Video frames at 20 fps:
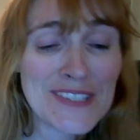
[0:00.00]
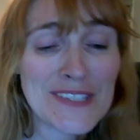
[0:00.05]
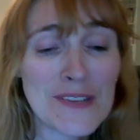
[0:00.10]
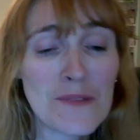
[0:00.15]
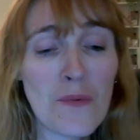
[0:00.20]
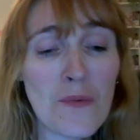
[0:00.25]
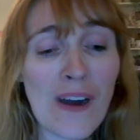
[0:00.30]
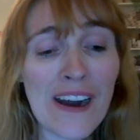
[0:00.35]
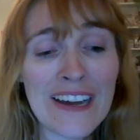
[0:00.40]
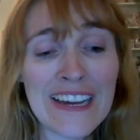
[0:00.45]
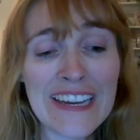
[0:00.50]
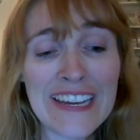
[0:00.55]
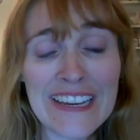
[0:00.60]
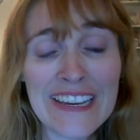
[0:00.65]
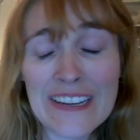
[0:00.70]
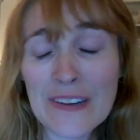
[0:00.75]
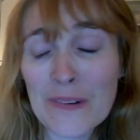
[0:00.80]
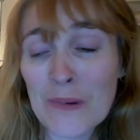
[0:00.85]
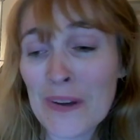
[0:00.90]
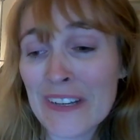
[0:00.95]

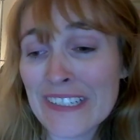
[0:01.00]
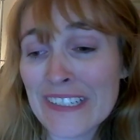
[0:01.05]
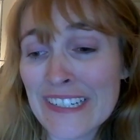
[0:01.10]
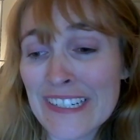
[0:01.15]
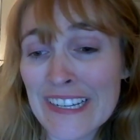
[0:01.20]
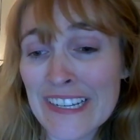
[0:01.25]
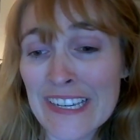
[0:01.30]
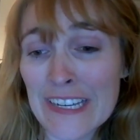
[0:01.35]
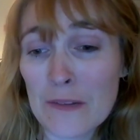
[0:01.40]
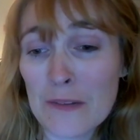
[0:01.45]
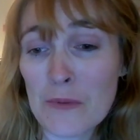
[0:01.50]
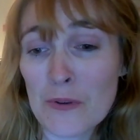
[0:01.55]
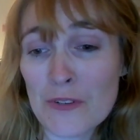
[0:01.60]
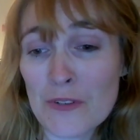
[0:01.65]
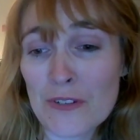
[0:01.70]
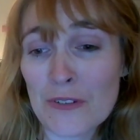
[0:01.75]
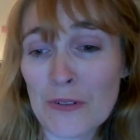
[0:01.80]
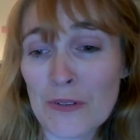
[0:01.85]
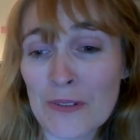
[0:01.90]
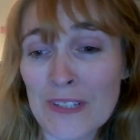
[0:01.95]
why did I get
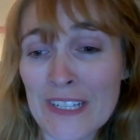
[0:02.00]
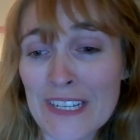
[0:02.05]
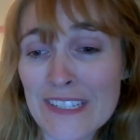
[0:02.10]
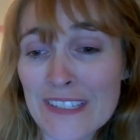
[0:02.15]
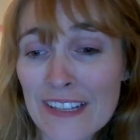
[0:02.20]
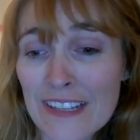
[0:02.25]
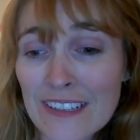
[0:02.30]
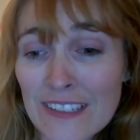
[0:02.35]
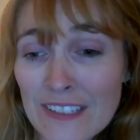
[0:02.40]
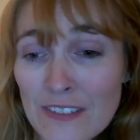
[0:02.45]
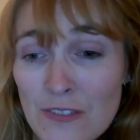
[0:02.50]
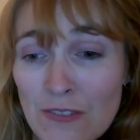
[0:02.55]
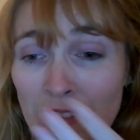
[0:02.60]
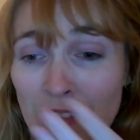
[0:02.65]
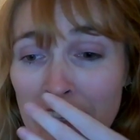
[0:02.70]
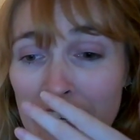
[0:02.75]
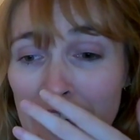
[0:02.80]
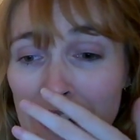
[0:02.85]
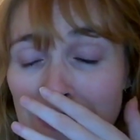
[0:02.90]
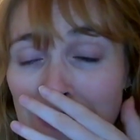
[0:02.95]
emotional? Like,
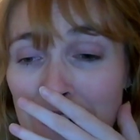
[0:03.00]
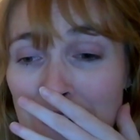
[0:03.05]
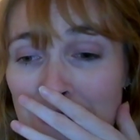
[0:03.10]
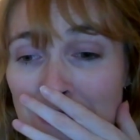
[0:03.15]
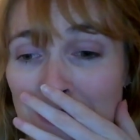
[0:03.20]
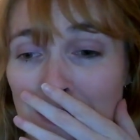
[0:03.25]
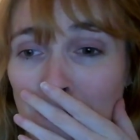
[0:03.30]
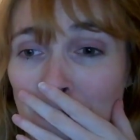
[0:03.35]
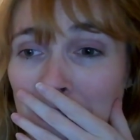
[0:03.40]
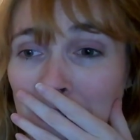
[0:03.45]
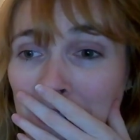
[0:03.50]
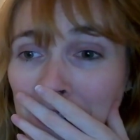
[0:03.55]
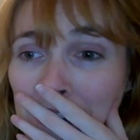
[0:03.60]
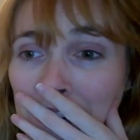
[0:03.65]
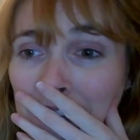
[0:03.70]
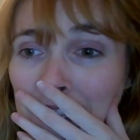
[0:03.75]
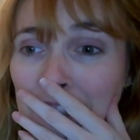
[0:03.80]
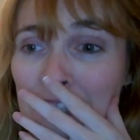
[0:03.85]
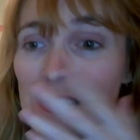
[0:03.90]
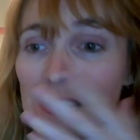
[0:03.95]
literally, I got
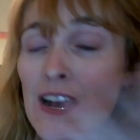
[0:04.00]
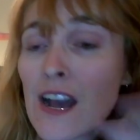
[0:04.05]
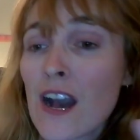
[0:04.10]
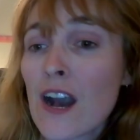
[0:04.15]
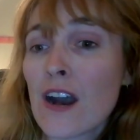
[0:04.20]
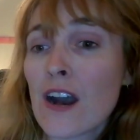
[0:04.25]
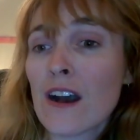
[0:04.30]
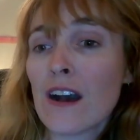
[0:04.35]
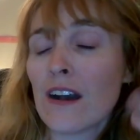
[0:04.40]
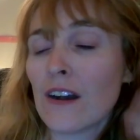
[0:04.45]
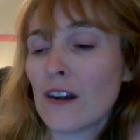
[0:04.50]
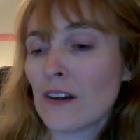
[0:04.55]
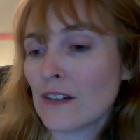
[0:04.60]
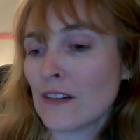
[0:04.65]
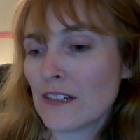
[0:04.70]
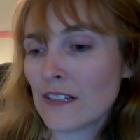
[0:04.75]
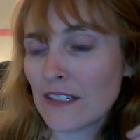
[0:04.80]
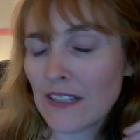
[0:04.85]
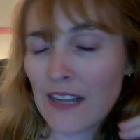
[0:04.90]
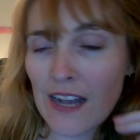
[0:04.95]
teary-eyed.
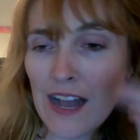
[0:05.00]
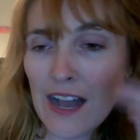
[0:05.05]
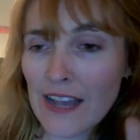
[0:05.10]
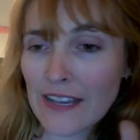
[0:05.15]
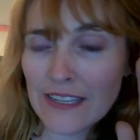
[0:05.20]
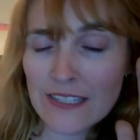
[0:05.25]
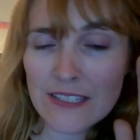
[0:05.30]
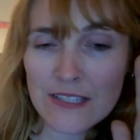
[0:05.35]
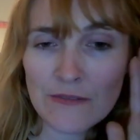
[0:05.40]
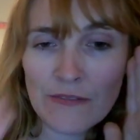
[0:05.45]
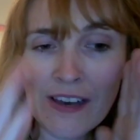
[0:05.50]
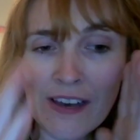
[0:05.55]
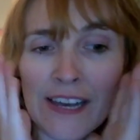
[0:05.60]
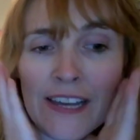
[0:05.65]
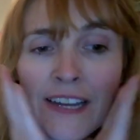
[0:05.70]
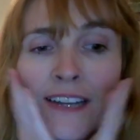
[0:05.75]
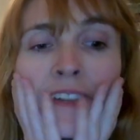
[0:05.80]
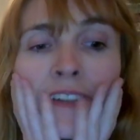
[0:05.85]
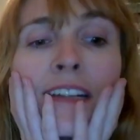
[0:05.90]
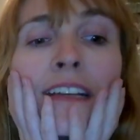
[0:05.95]
It's
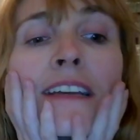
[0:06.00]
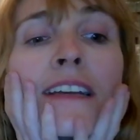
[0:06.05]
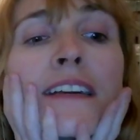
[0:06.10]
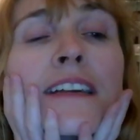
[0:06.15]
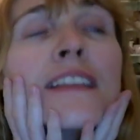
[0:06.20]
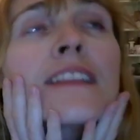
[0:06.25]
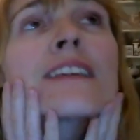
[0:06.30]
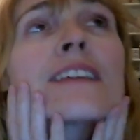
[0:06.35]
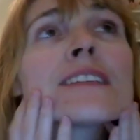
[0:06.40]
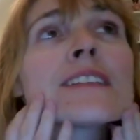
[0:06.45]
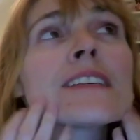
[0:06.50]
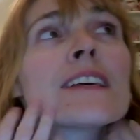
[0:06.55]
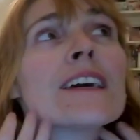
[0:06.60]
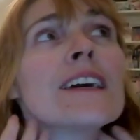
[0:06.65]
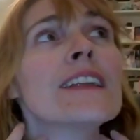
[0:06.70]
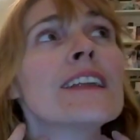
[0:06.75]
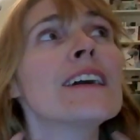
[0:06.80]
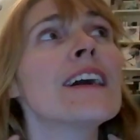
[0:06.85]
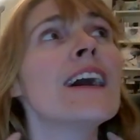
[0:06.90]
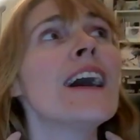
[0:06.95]
fine.
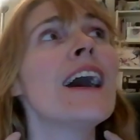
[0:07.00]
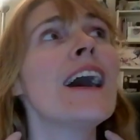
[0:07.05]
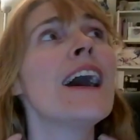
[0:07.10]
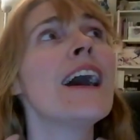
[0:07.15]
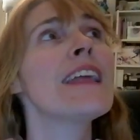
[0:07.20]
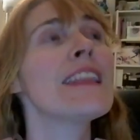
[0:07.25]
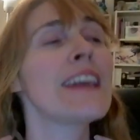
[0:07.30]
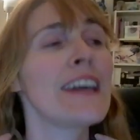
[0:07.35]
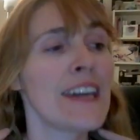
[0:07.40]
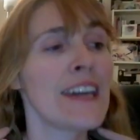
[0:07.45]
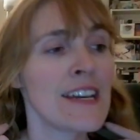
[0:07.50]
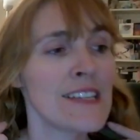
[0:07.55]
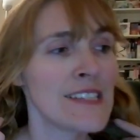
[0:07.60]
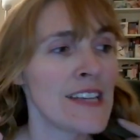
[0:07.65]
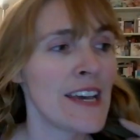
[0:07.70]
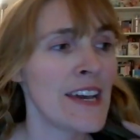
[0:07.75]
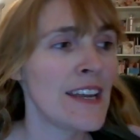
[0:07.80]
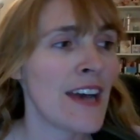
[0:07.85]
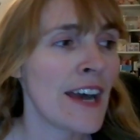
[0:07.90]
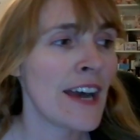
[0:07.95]
Listen, like I
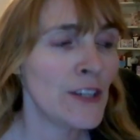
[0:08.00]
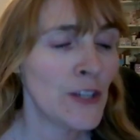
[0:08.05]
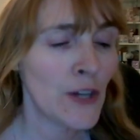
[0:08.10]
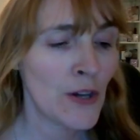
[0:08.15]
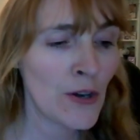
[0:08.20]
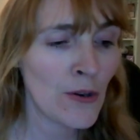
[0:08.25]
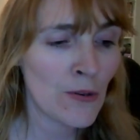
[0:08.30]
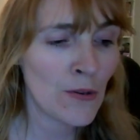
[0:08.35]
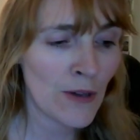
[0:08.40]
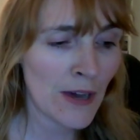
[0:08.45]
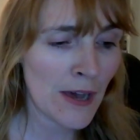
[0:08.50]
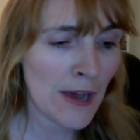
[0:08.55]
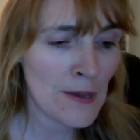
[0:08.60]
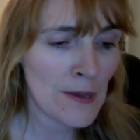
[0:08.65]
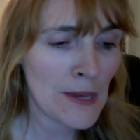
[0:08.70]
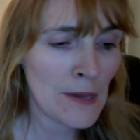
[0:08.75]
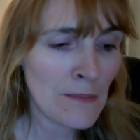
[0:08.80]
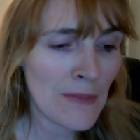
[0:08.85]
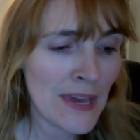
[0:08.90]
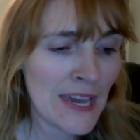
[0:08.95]
said, I know
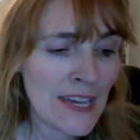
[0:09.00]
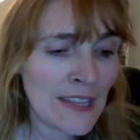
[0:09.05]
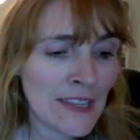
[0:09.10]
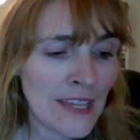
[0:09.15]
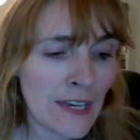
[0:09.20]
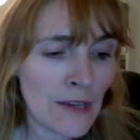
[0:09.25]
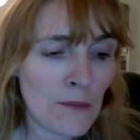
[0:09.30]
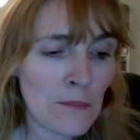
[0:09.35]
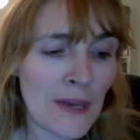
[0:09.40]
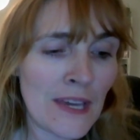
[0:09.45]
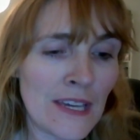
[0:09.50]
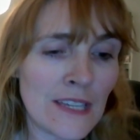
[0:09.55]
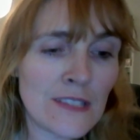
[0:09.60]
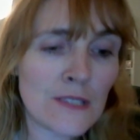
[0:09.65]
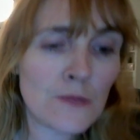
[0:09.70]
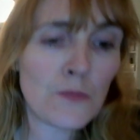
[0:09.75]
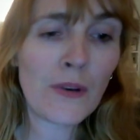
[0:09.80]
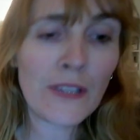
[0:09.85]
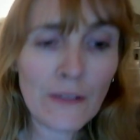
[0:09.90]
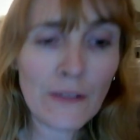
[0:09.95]
it may, like,
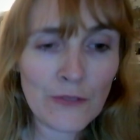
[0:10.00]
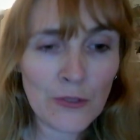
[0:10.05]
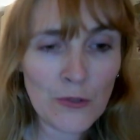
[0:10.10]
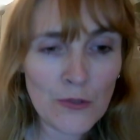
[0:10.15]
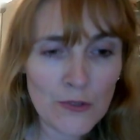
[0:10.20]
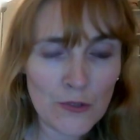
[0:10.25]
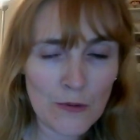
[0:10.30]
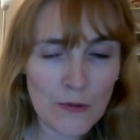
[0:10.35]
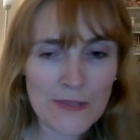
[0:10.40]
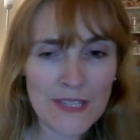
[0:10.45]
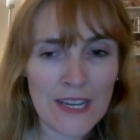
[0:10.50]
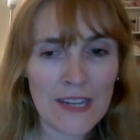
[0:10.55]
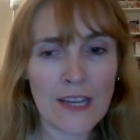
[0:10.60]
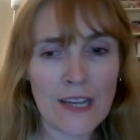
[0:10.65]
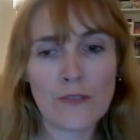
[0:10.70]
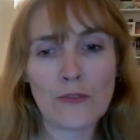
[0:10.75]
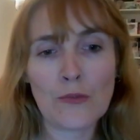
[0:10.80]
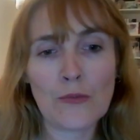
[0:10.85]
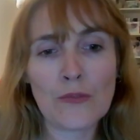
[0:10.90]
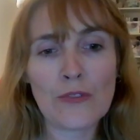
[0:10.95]
it's one of those groups that I
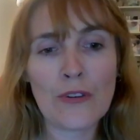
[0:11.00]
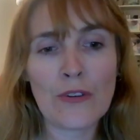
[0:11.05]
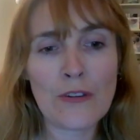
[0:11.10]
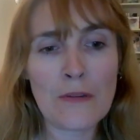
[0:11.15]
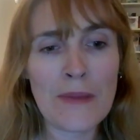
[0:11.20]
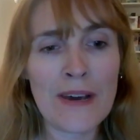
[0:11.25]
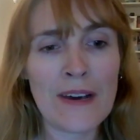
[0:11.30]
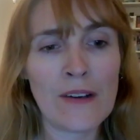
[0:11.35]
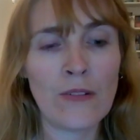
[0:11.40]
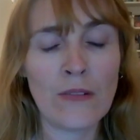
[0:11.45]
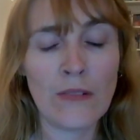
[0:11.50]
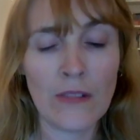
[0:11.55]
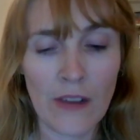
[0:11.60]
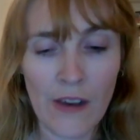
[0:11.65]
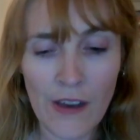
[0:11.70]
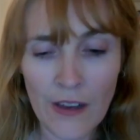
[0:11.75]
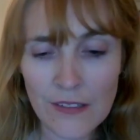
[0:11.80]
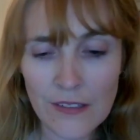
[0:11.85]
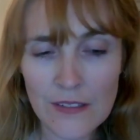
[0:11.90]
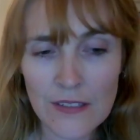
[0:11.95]
don't talk about a
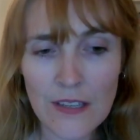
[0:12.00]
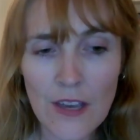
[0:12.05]
lot